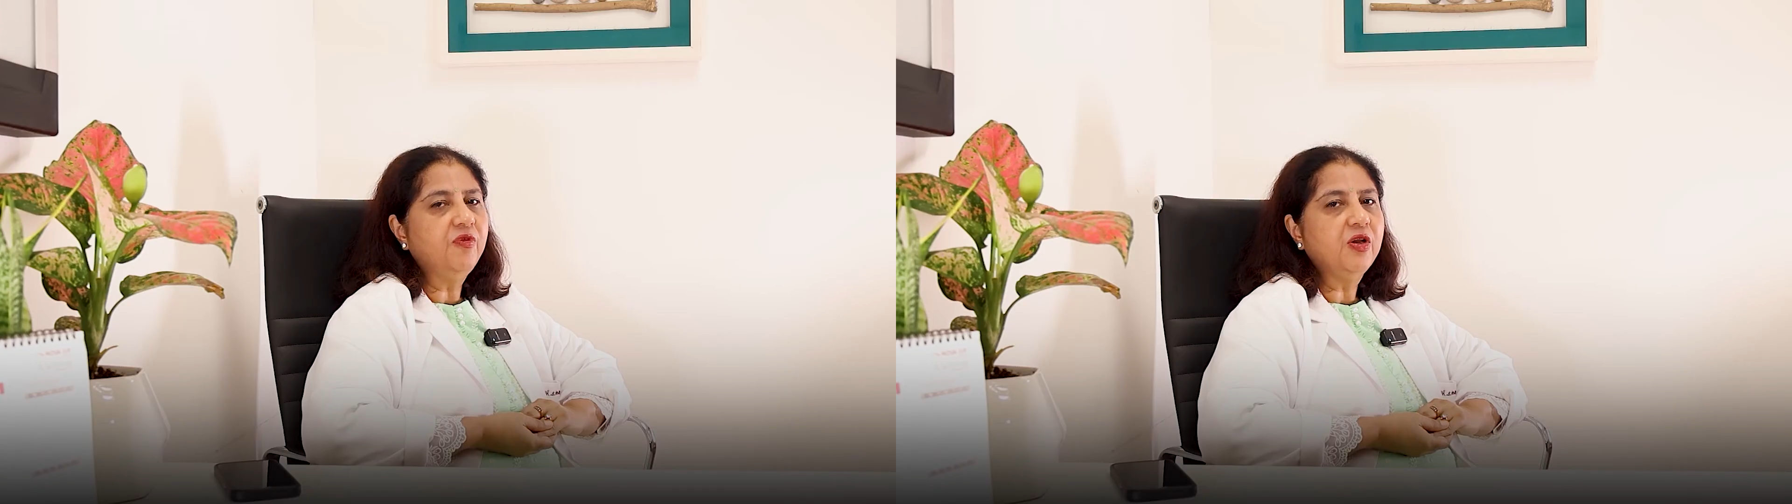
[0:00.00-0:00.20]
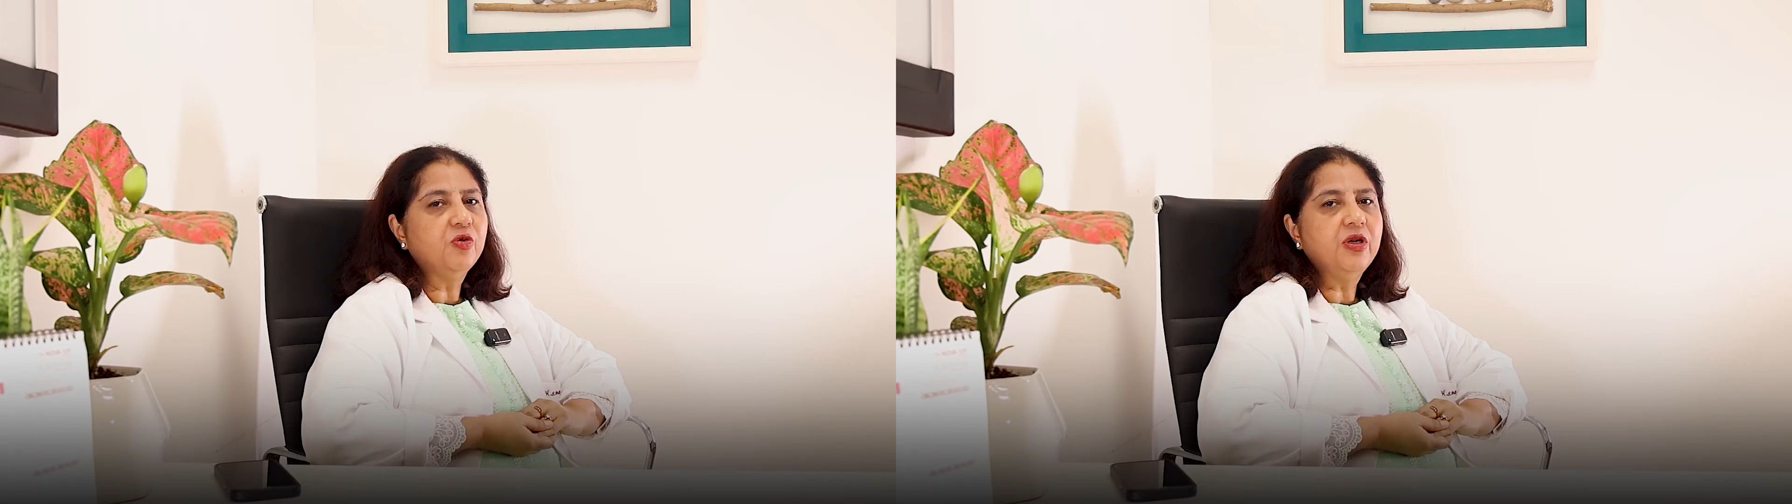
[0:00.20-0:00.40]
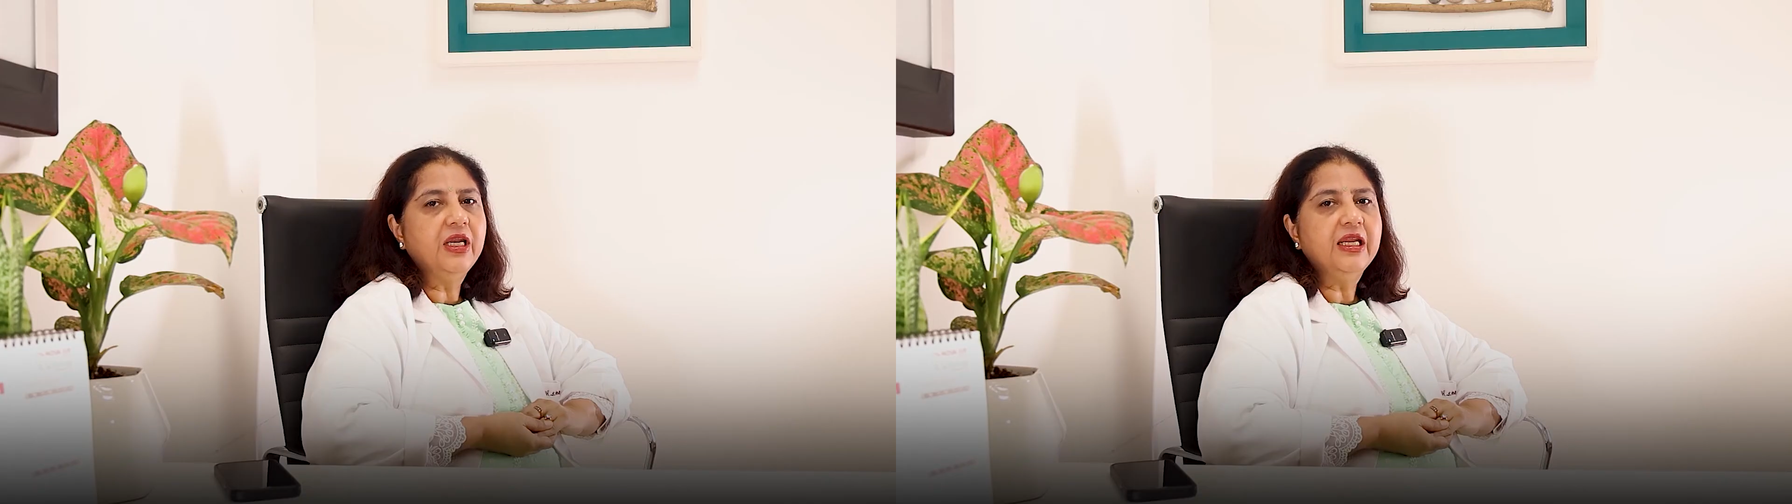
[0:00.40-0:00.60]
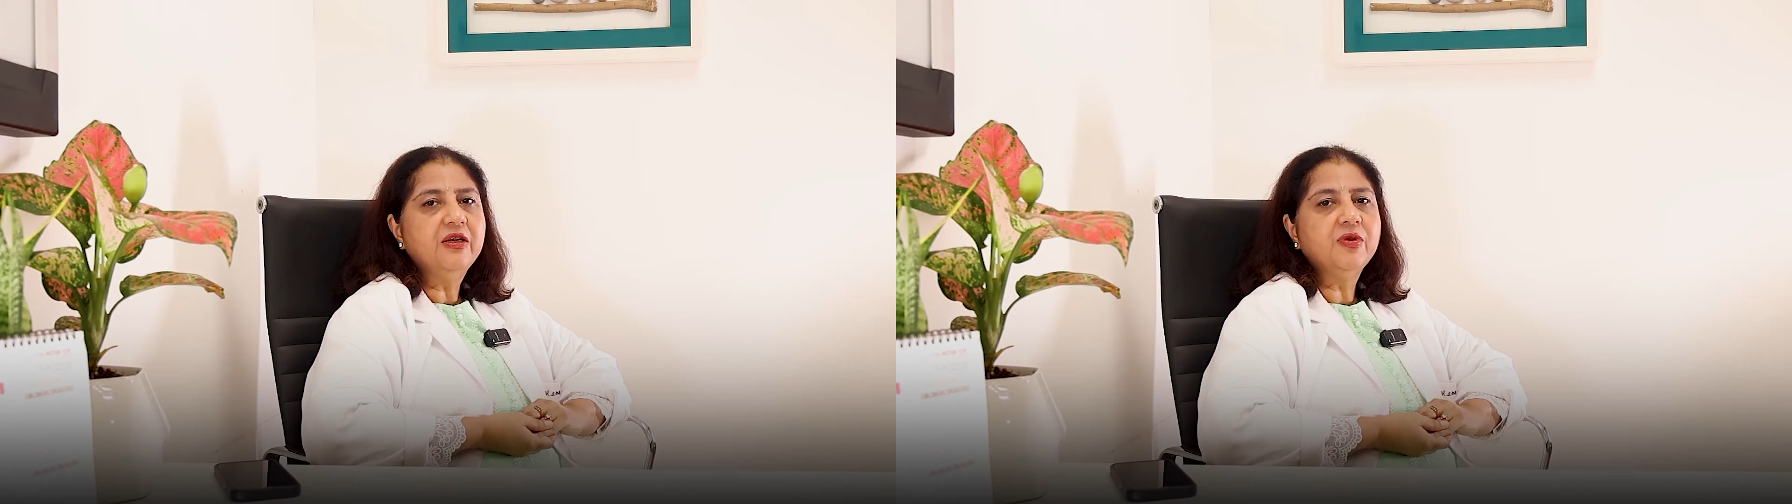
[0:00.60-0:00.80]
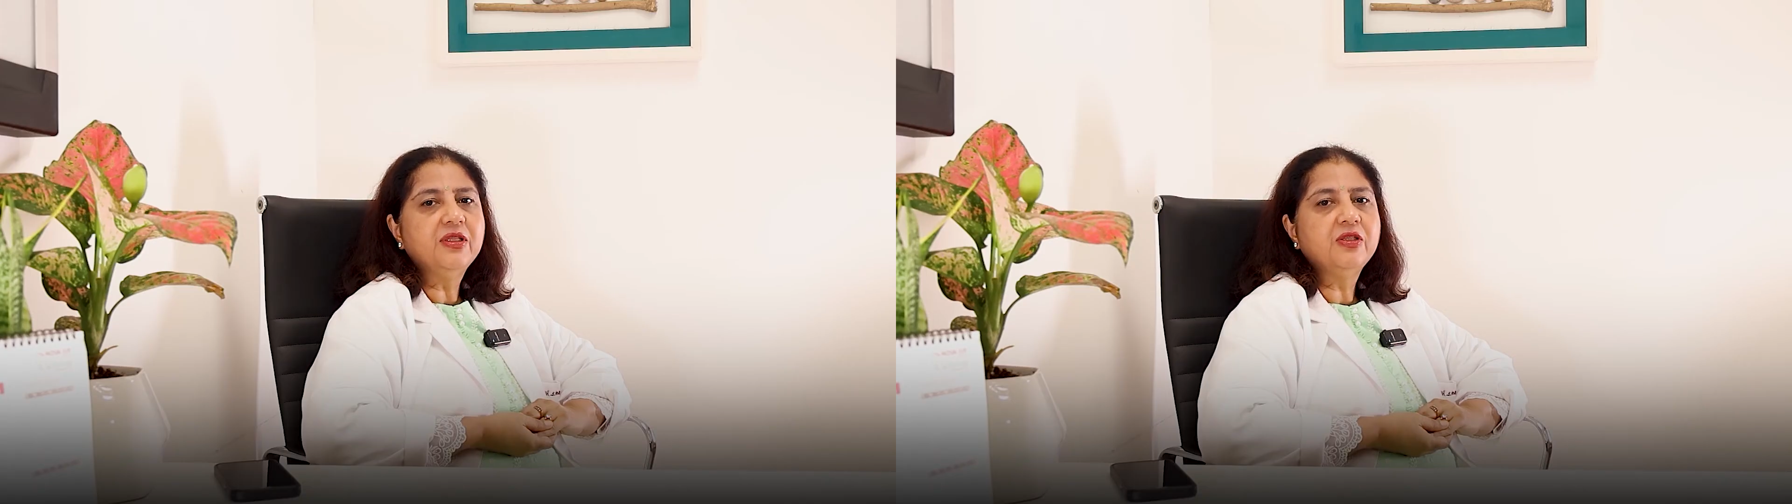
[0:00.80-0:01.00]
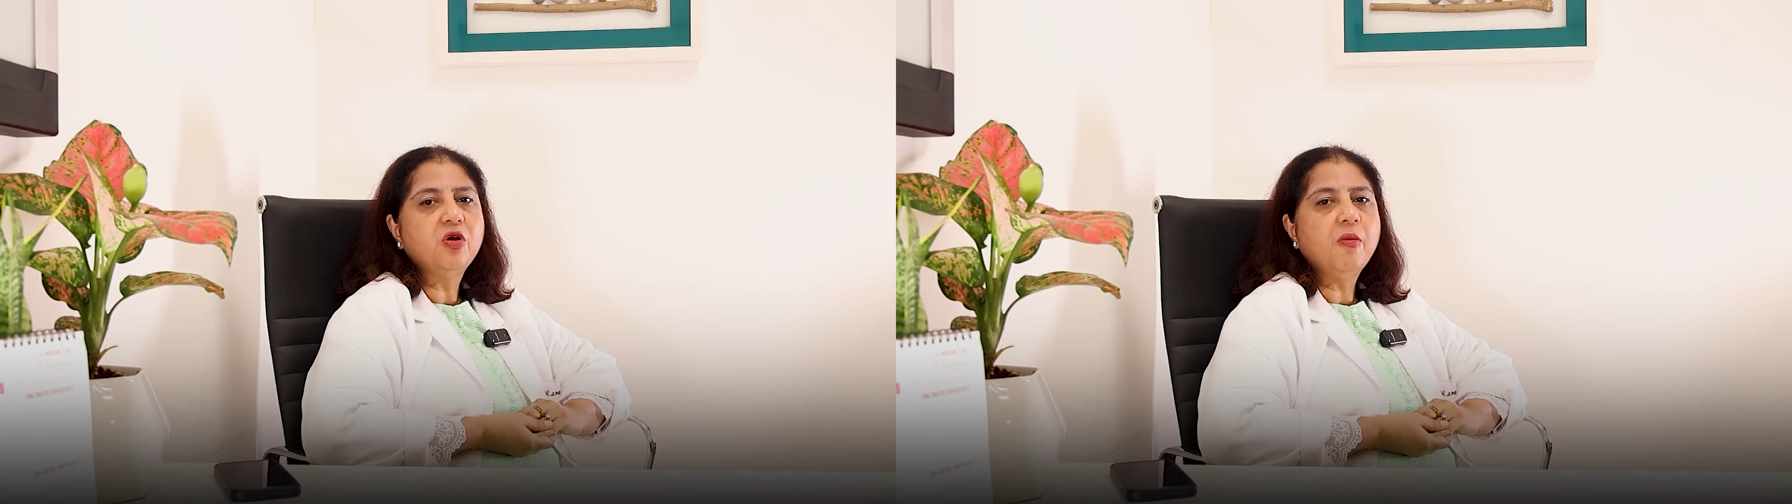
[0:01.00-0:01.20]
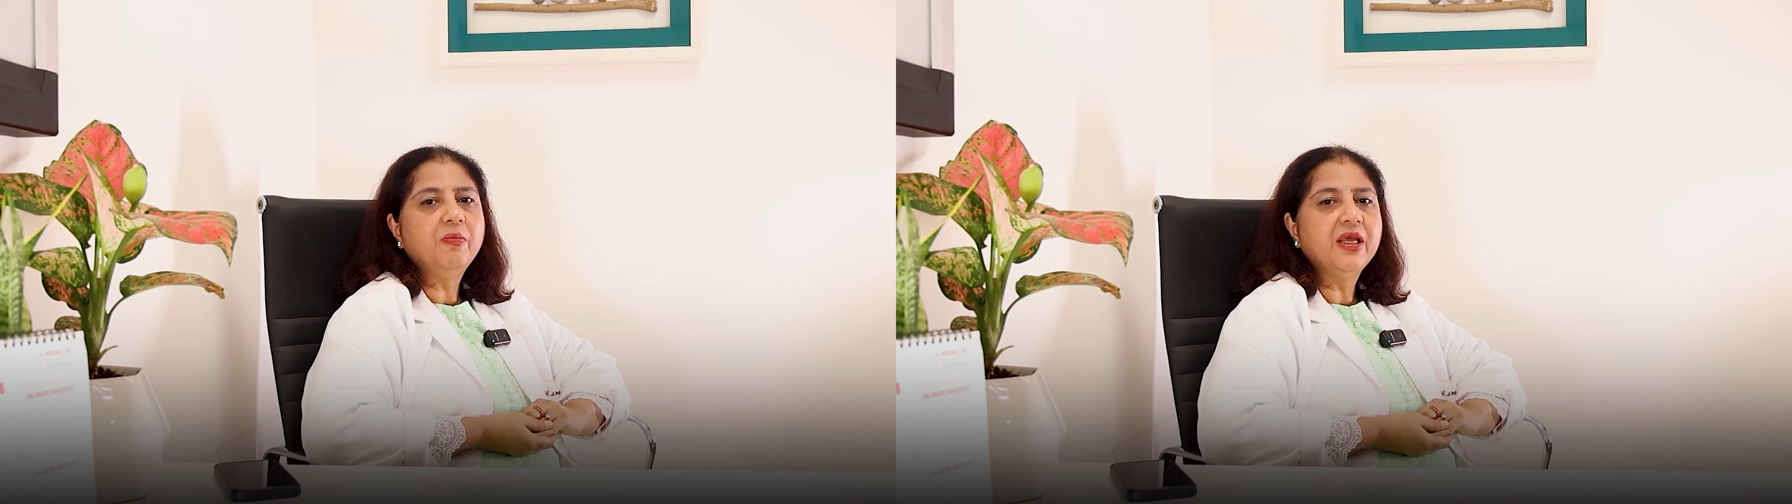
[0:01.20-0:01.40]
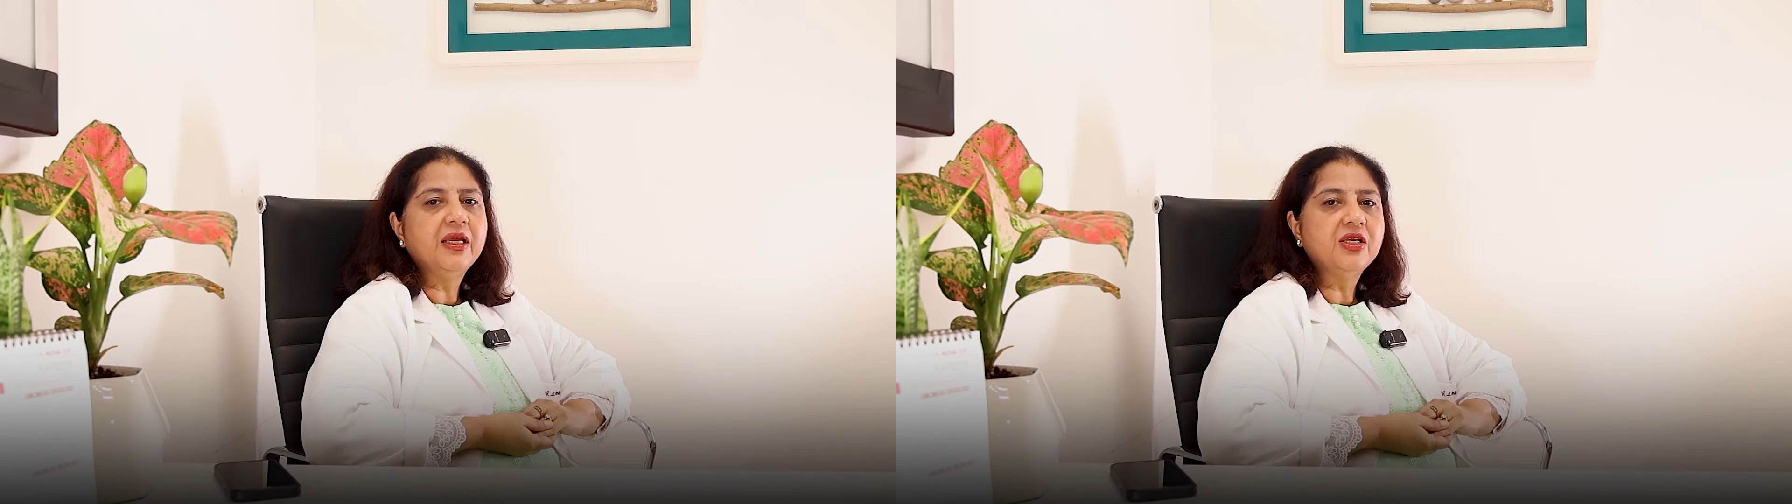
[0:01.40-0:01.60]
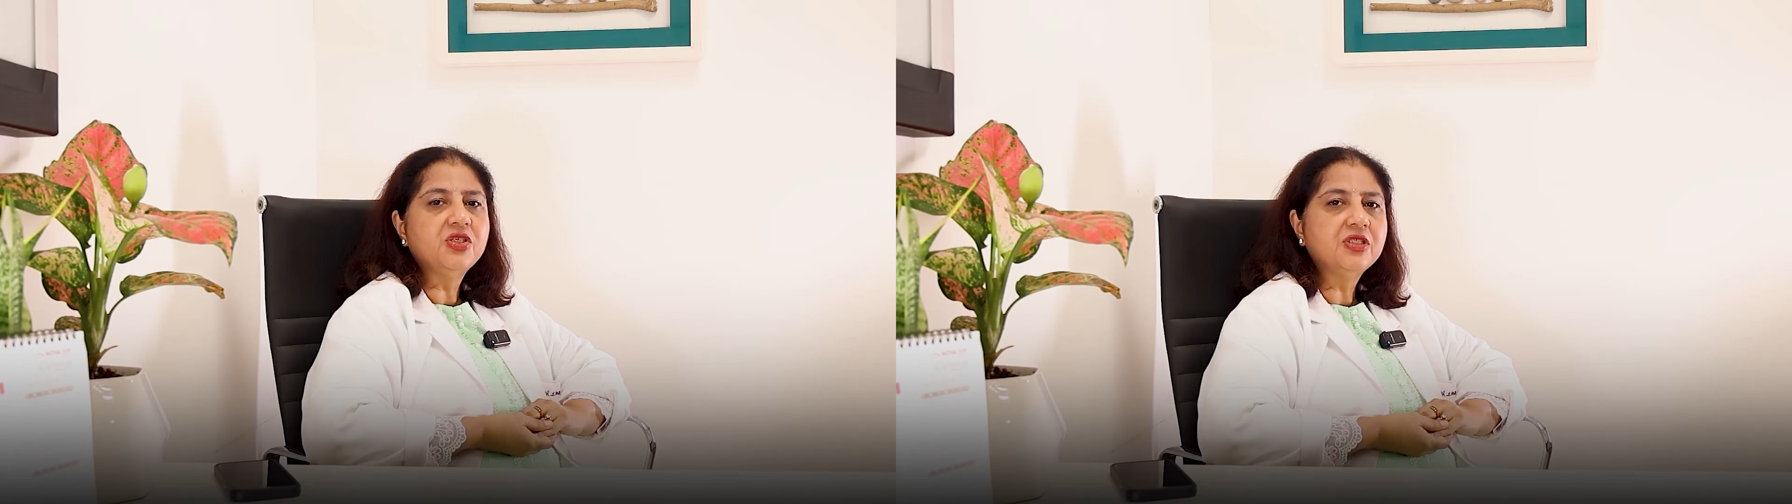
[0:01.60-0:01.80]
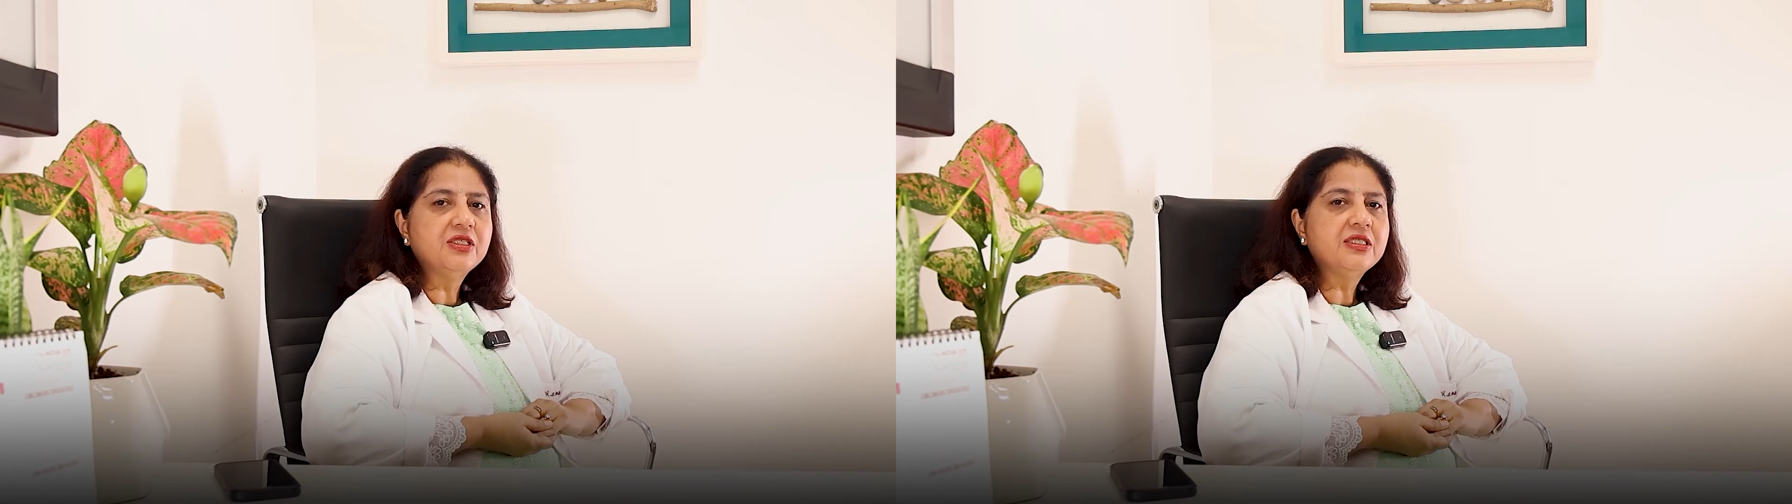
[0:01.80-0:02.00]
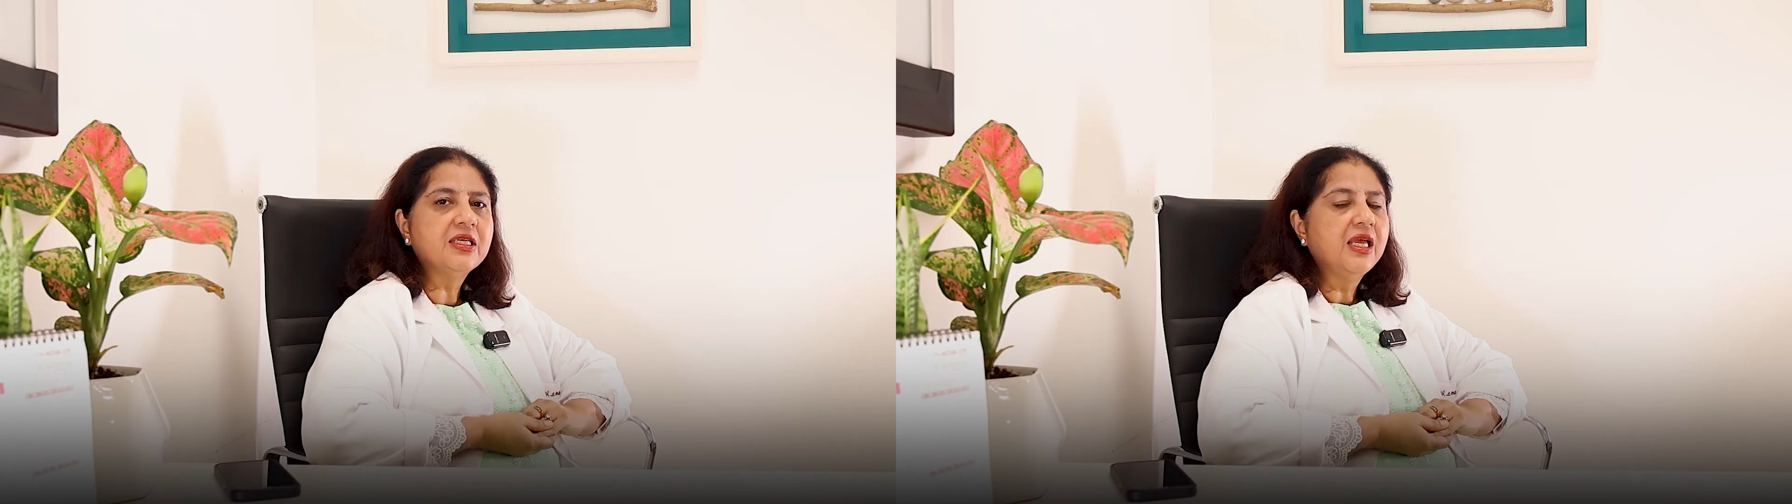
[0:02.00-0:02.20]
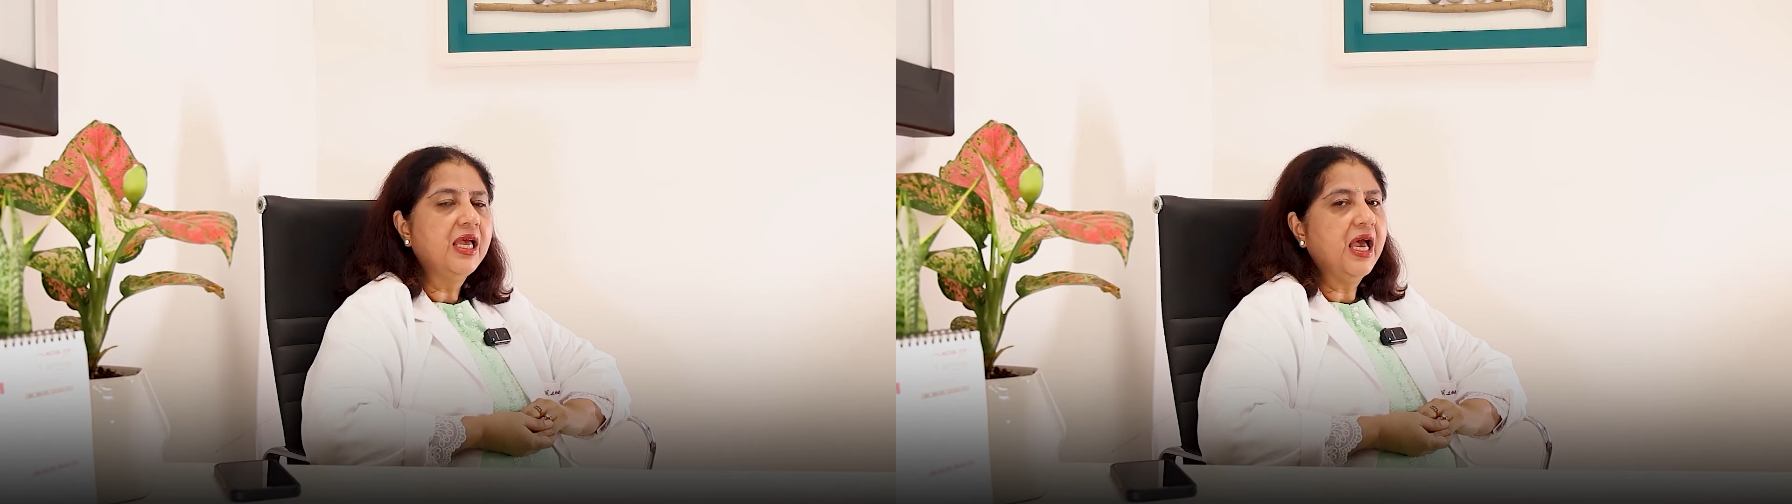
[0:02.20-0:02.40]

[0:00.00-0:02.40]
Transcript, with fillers: we could lead with complications,